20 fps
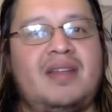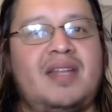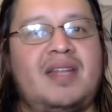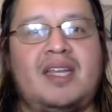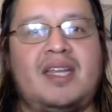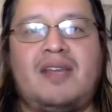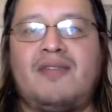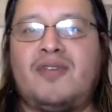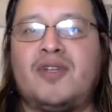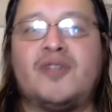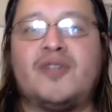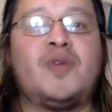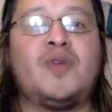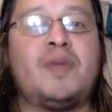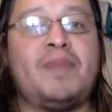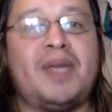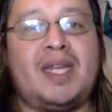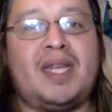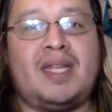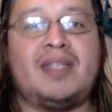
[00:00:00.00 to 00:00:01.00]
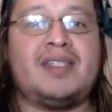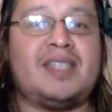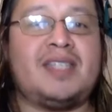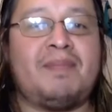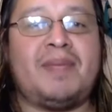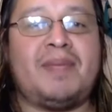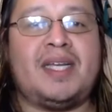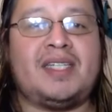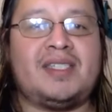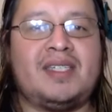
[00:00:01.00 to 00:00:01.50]
Like you're just repeating the
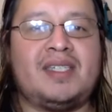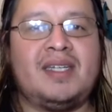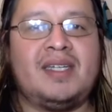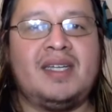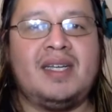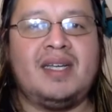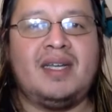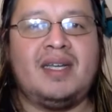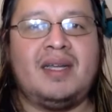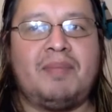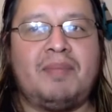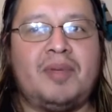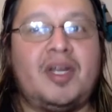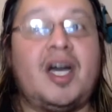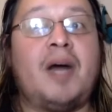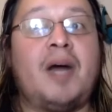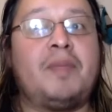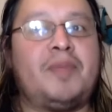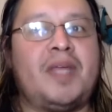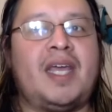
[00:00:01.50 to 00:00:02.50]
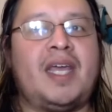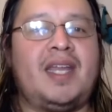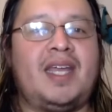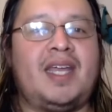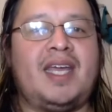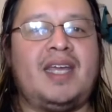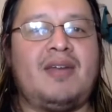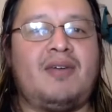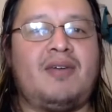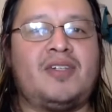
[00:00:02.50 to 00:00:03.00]
same beats, but
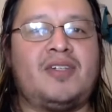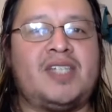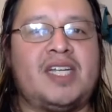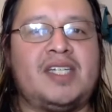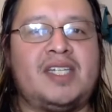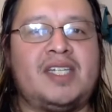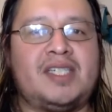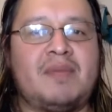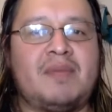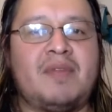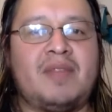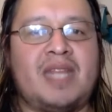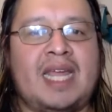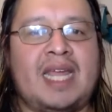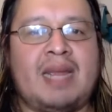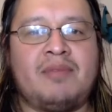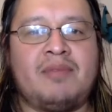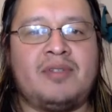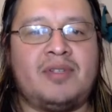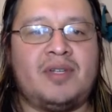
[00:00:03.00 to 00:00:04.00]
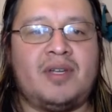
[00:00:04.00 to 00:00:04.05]
updating it or changing some of the names.